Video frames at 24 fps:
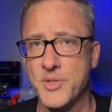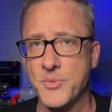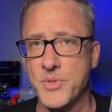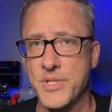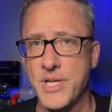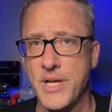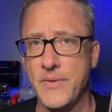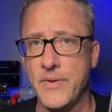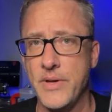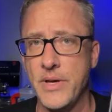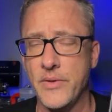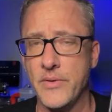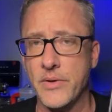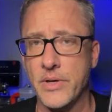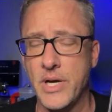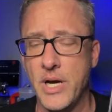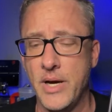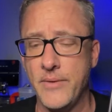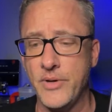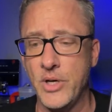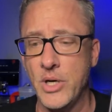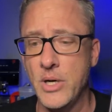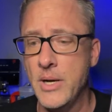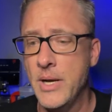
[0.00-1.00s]
was on the other
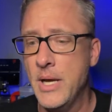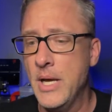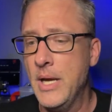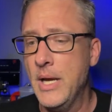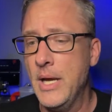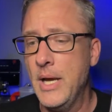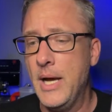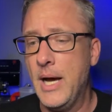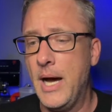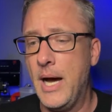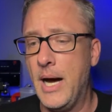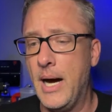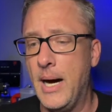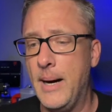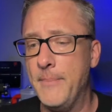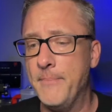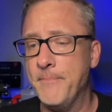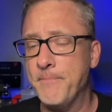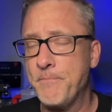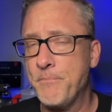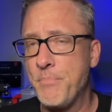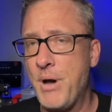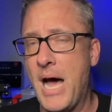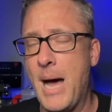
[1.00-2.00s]
cover.
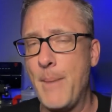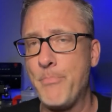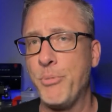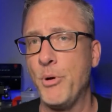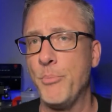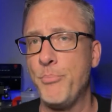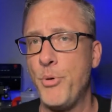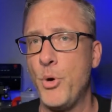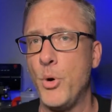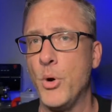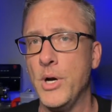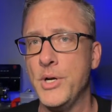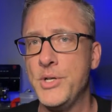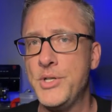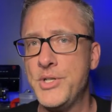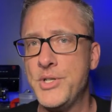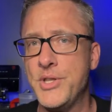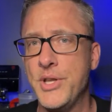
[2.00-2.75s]
Pop reports,